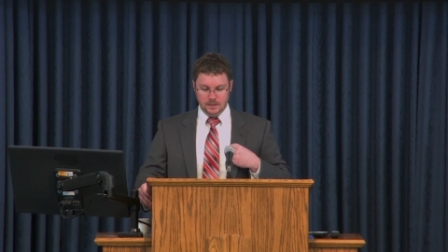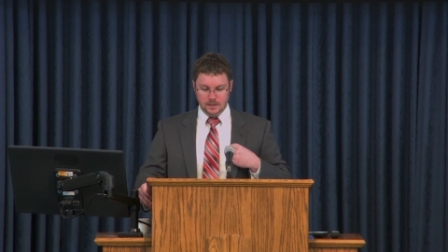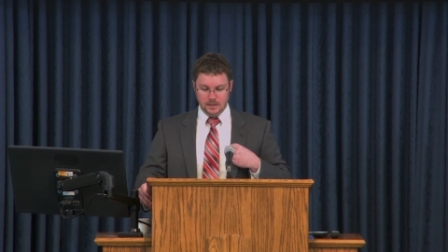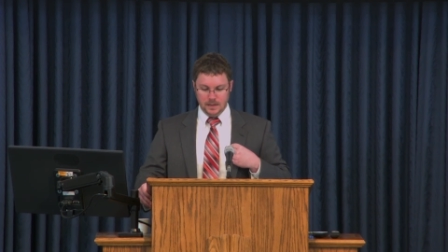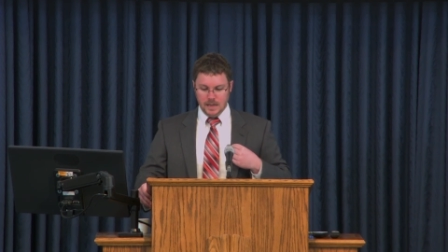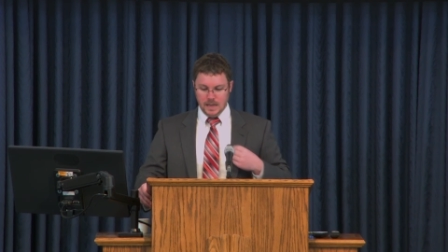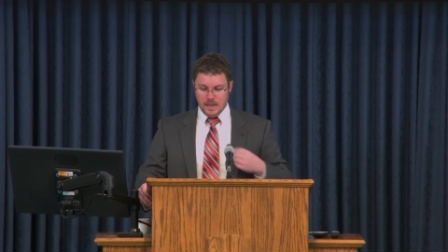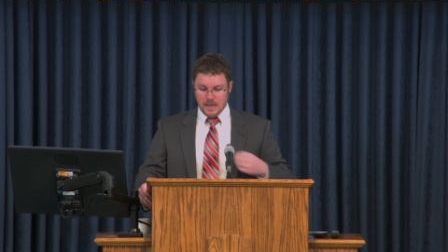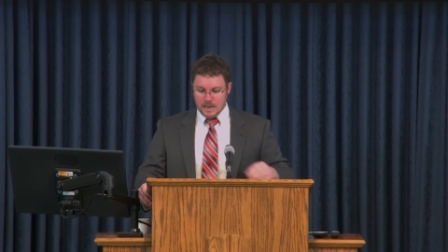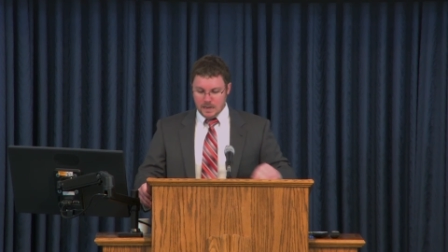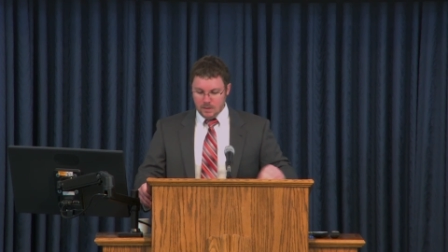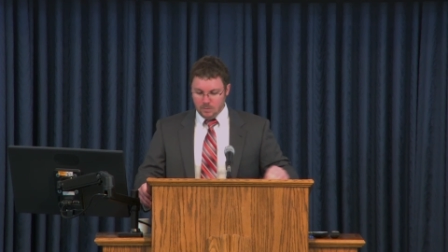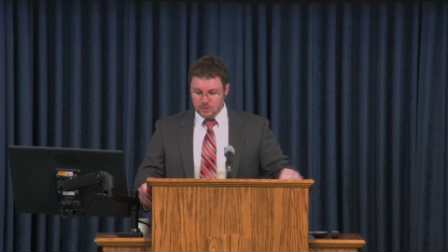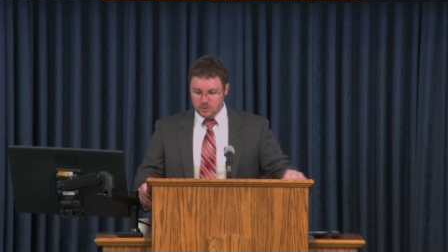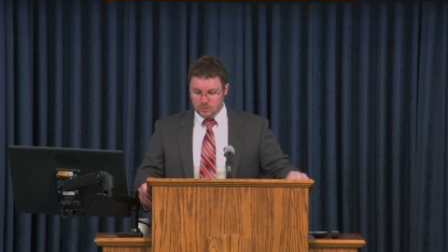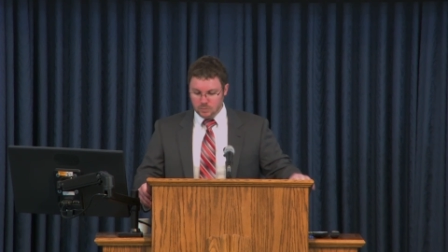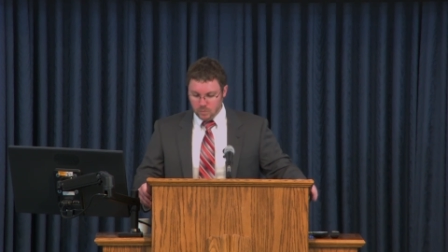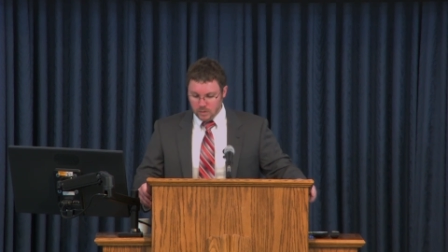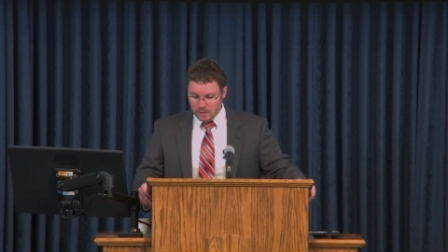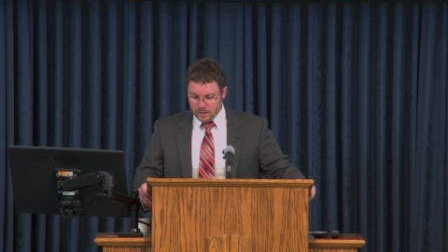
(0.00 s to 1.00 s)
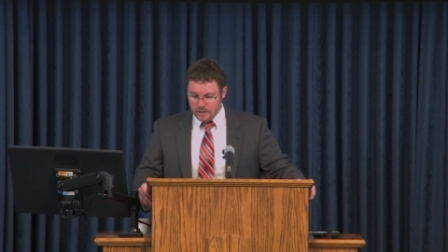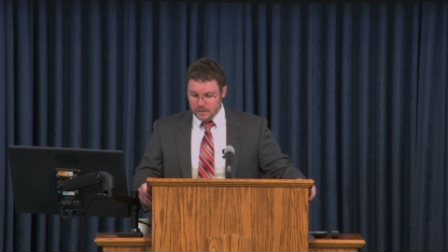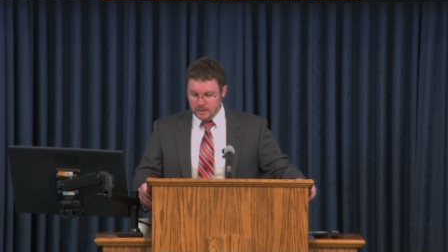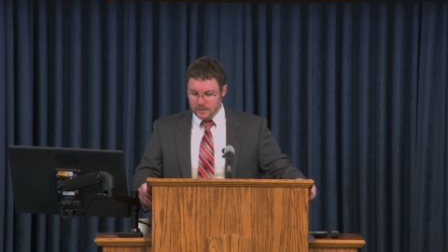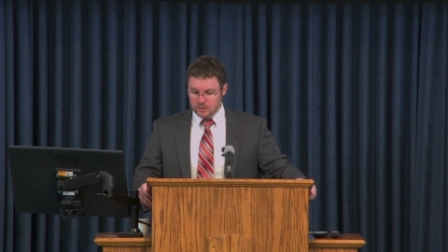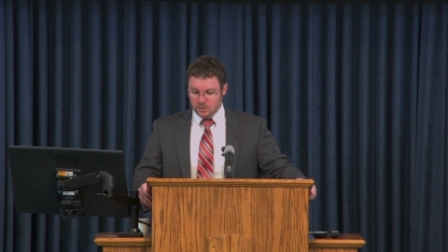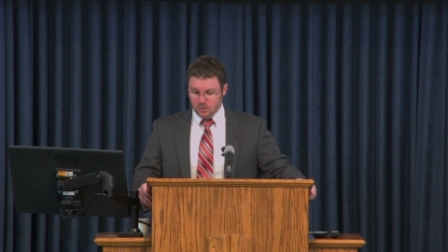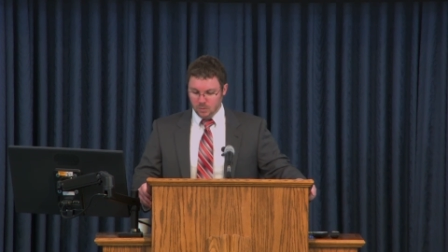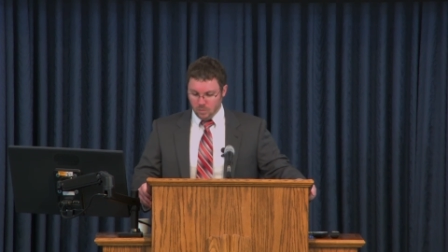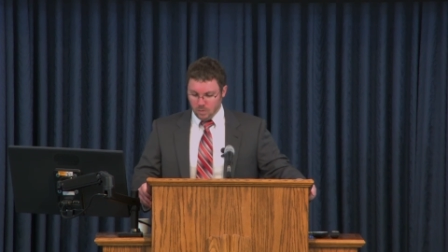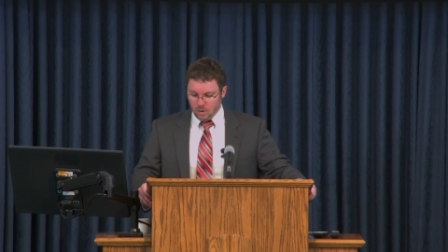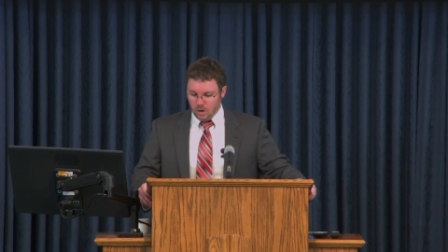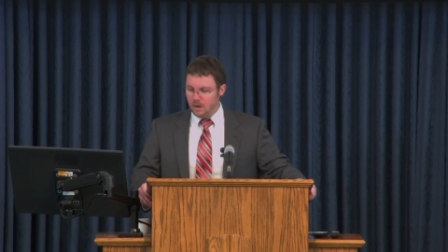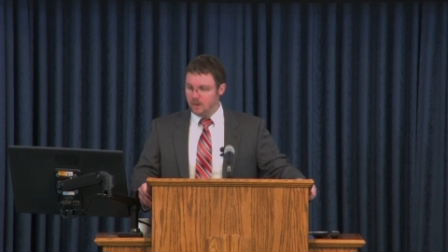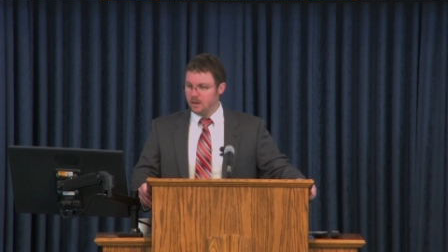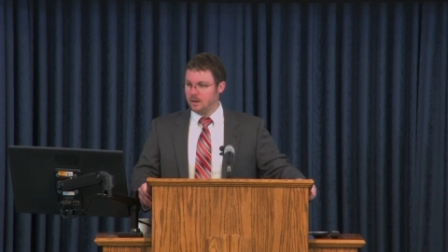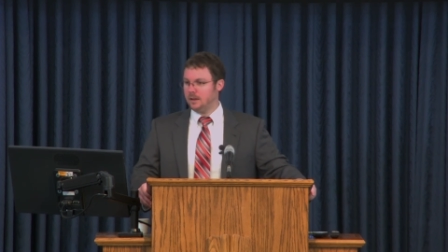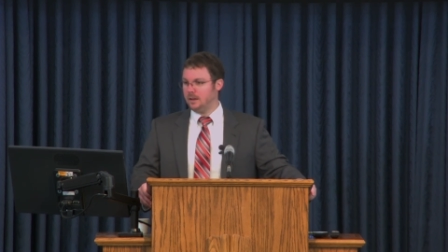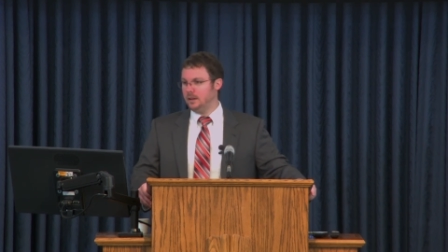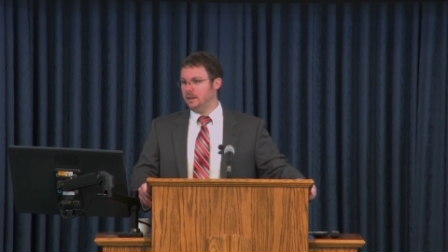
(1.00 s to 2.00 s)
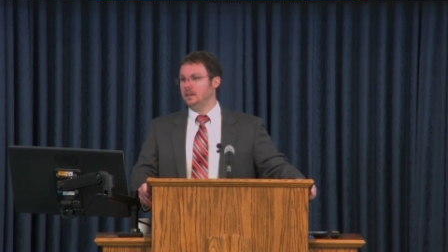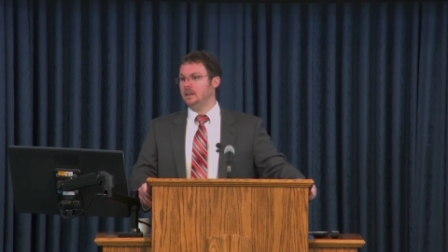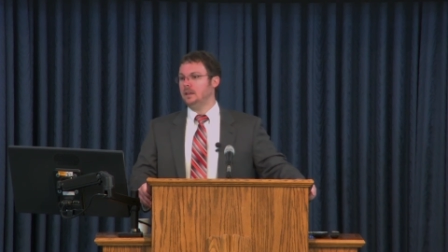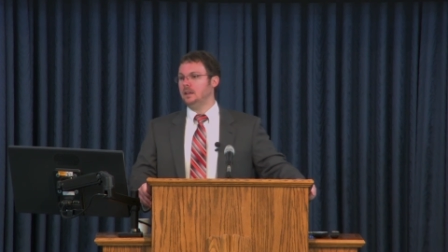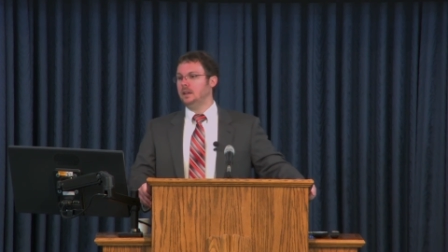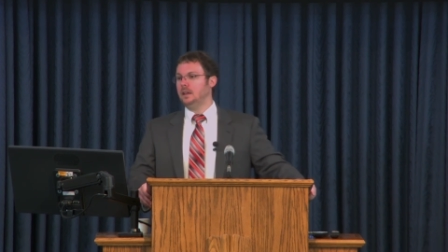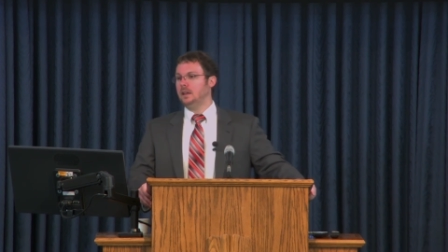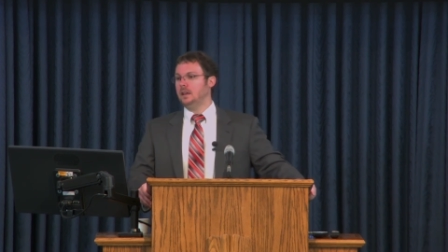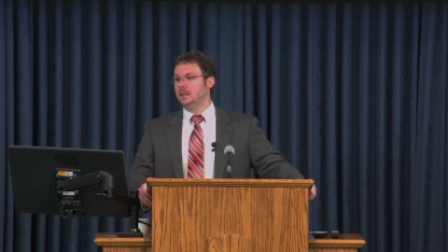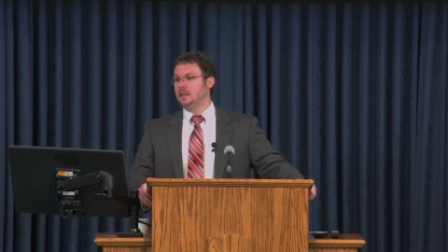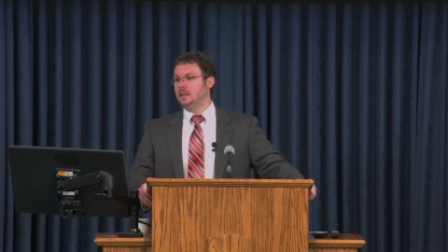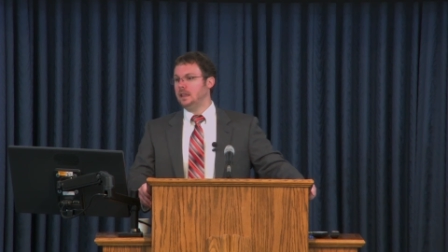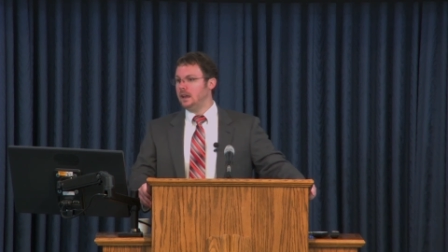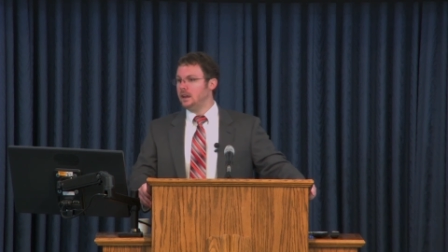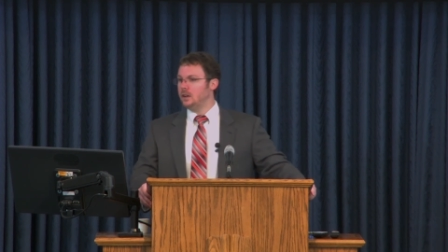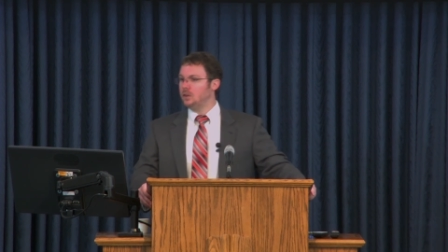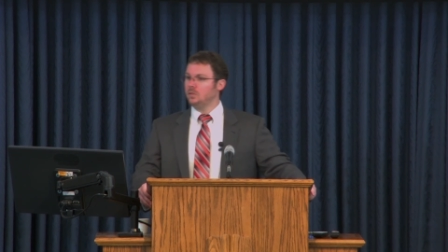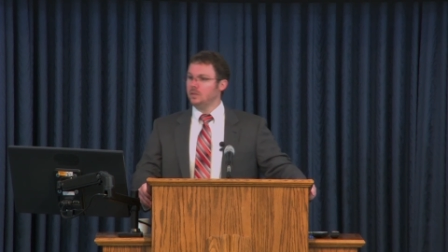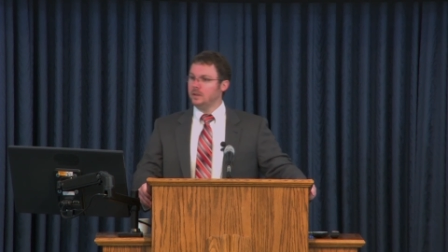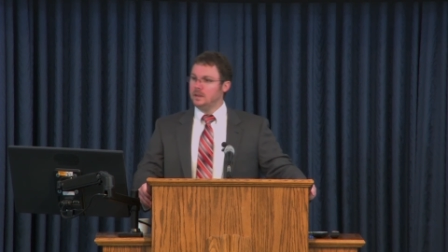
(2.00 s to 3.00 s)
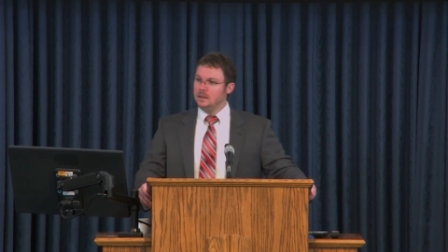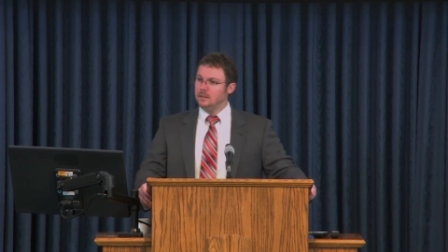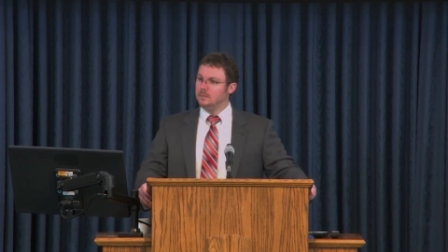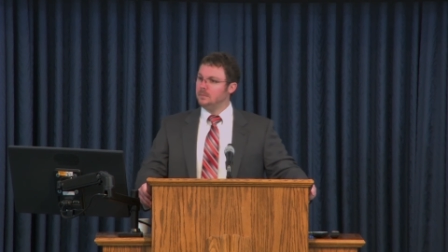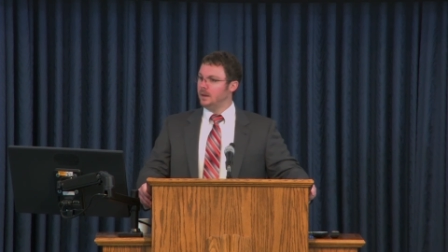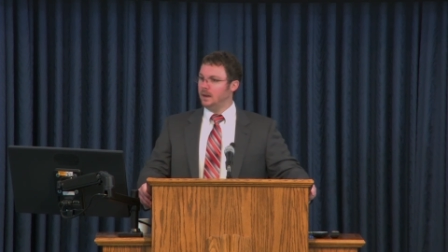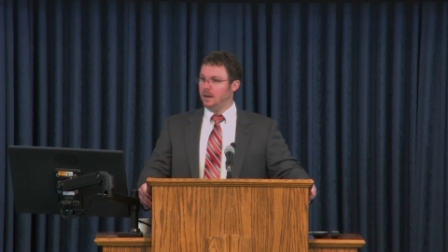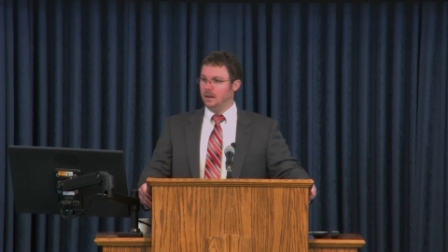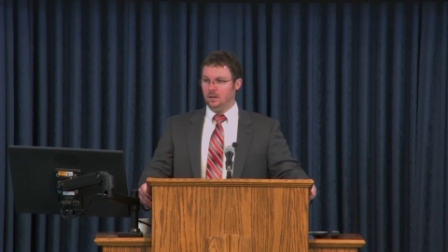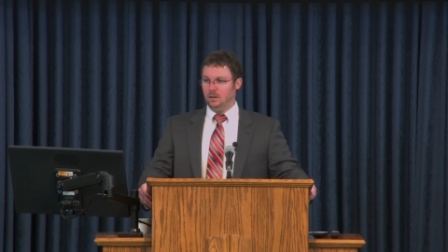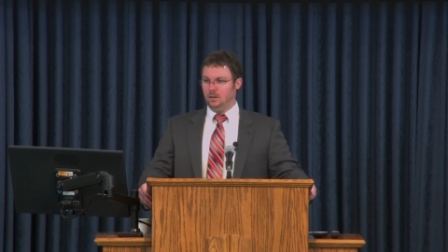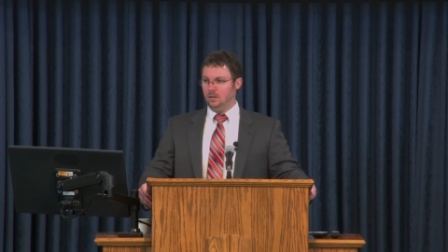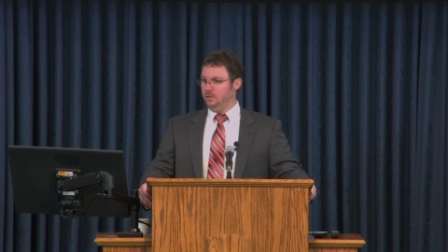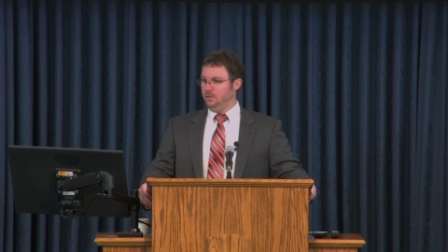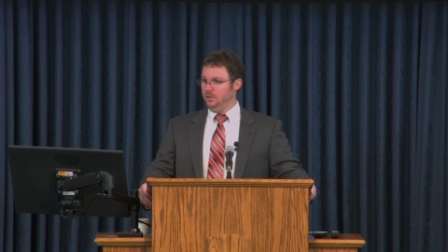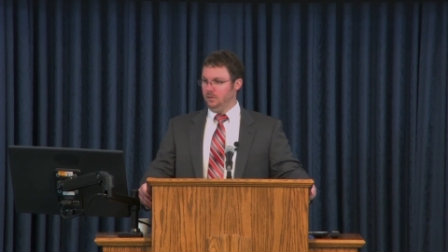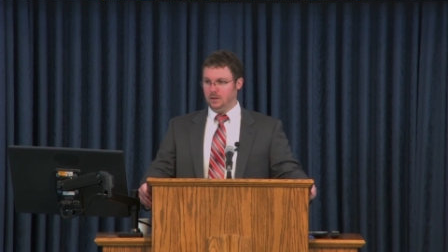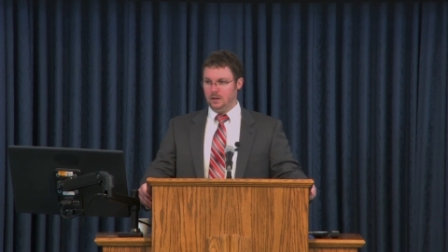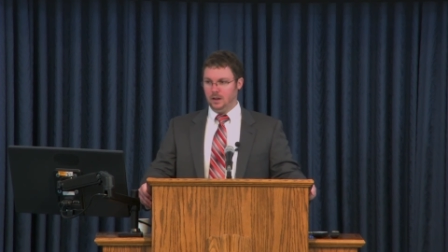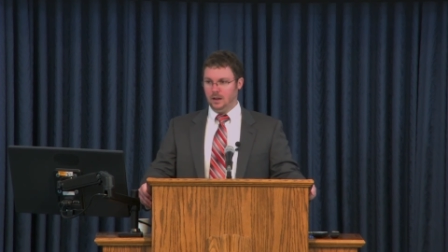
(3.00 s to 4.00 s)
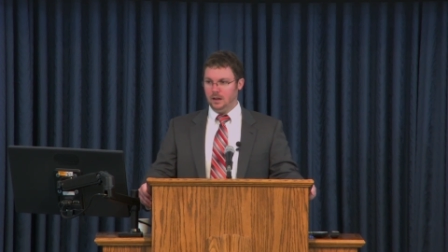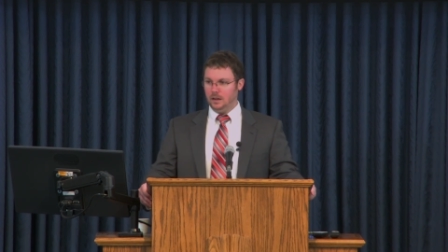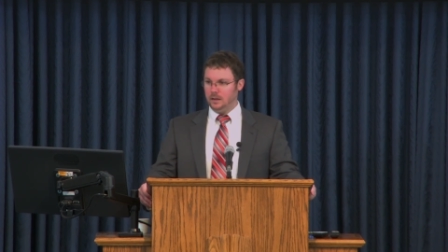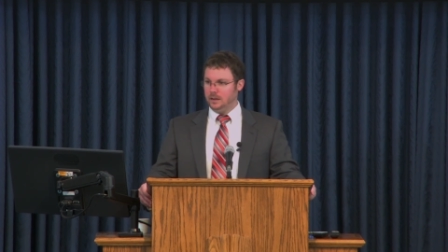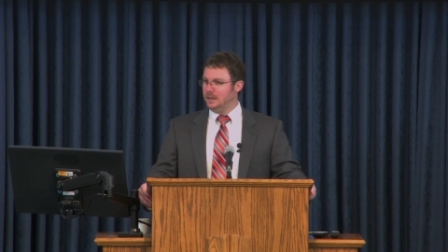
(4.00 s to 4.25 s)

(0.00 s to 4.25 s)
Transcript: He was willing to walk that green mile for God,